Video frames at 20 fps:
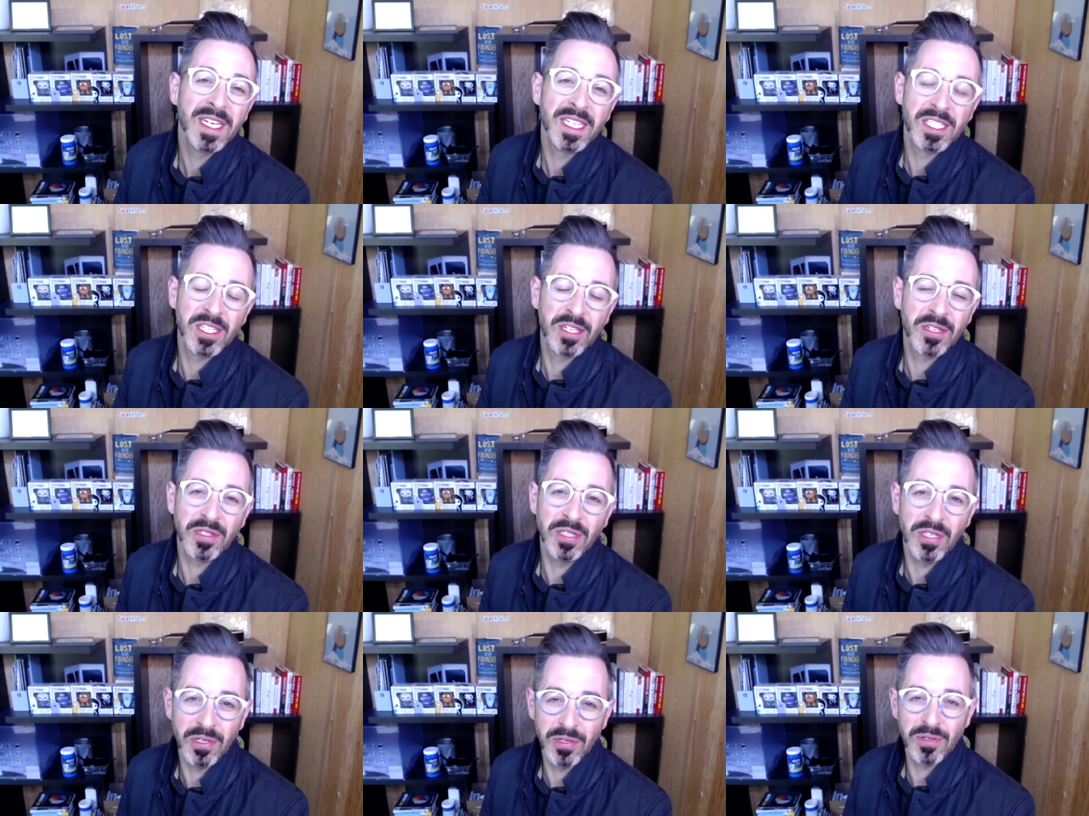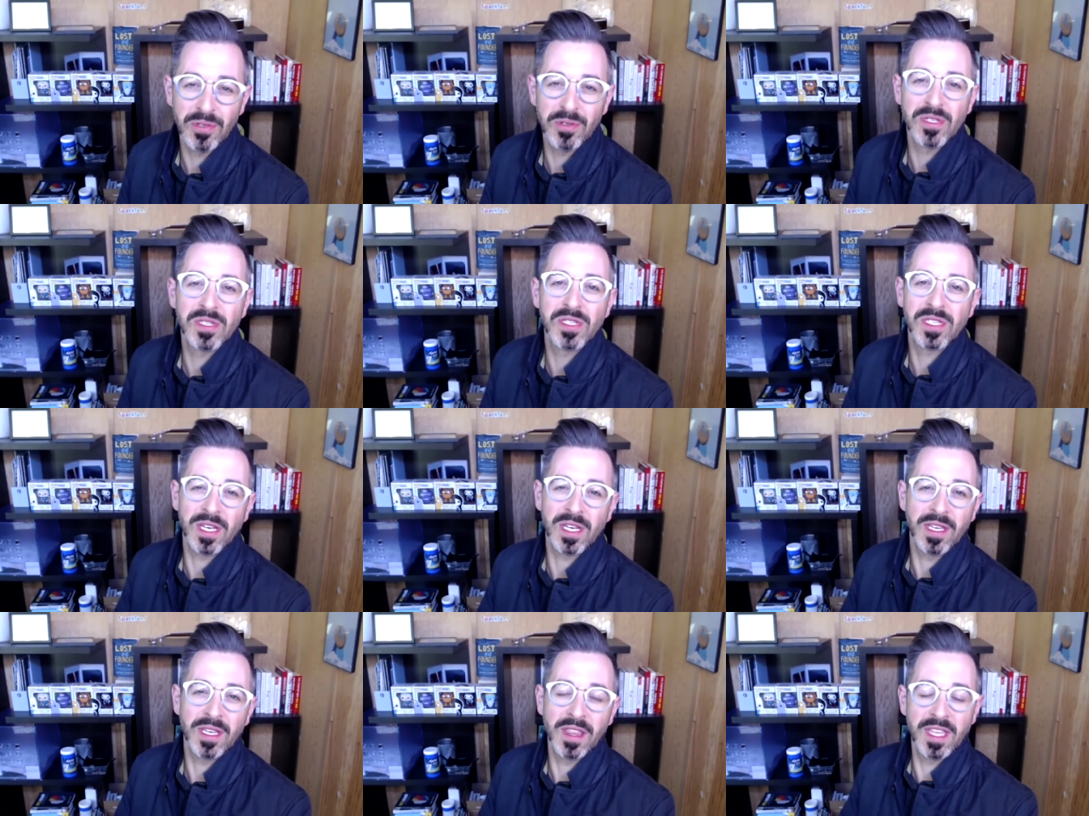to
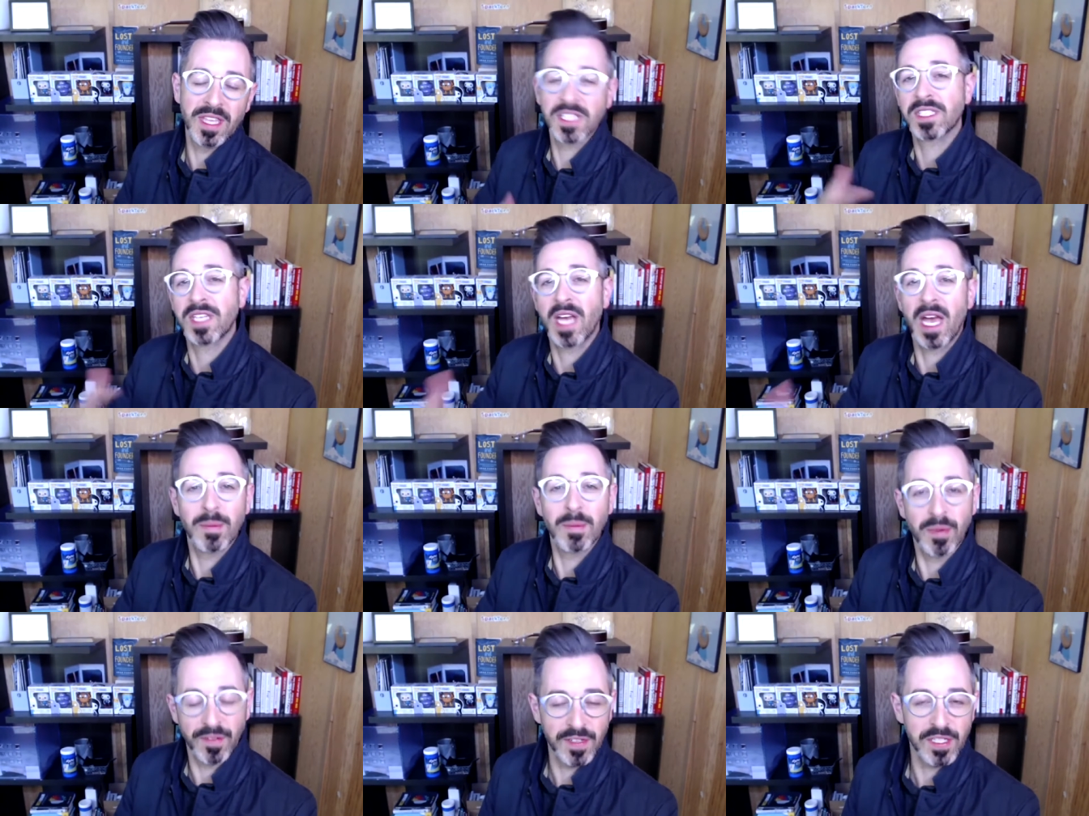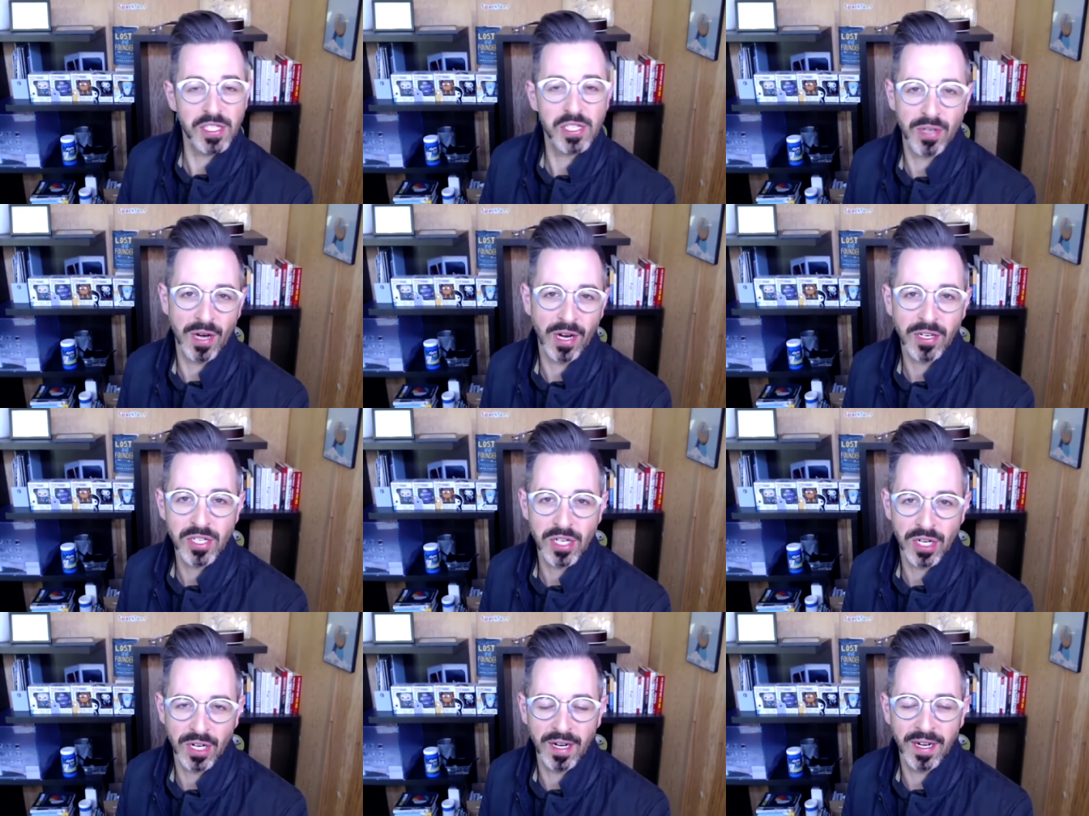use this type of a
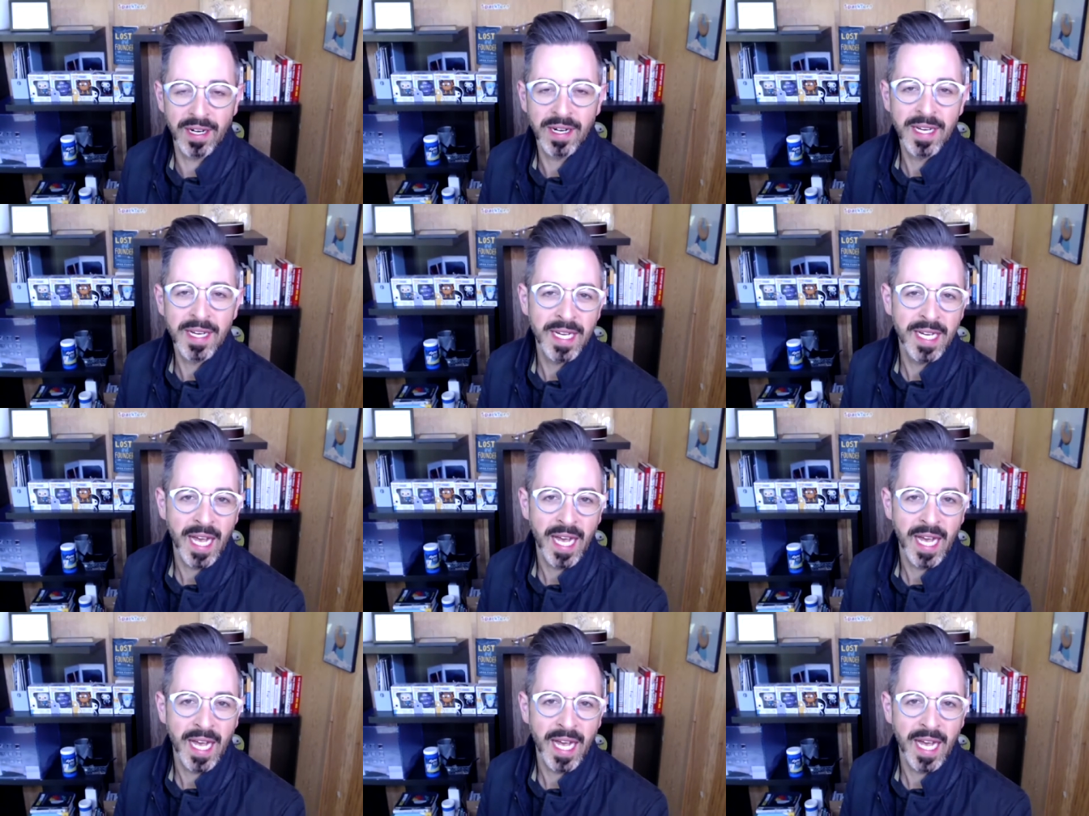structure.